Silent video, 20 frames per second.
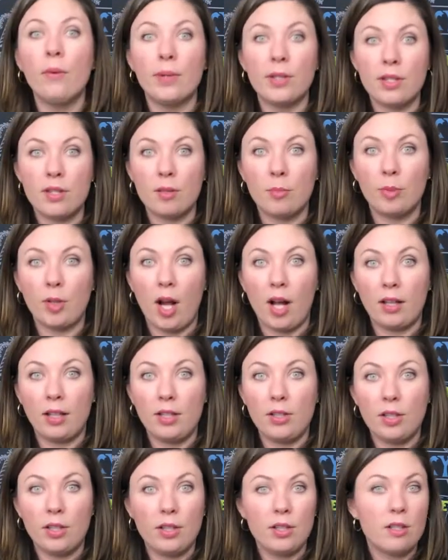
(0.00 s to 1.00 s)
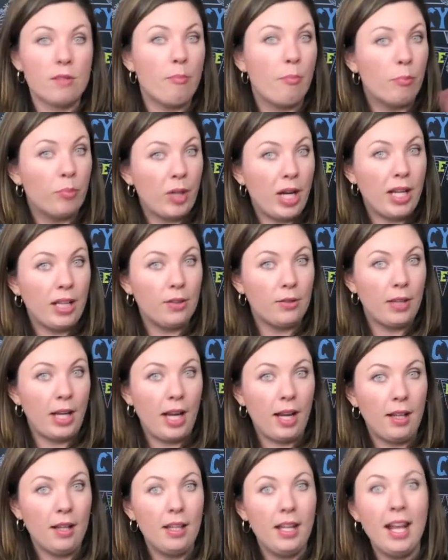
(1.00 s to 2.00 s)
Once the broccoli turns bright
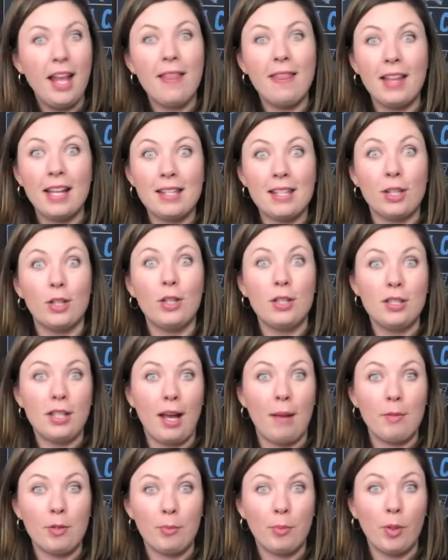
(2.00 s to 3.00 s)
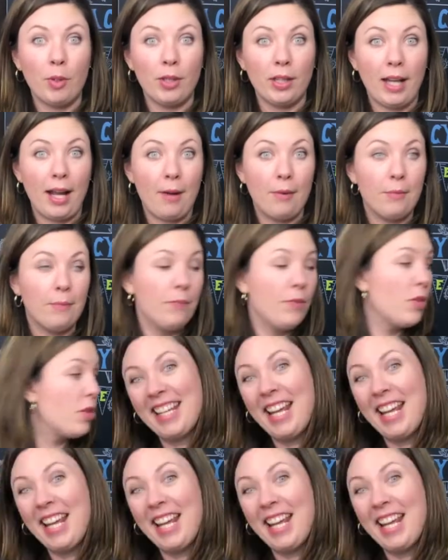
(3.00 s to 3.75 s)
green, that's a good time to pull it out.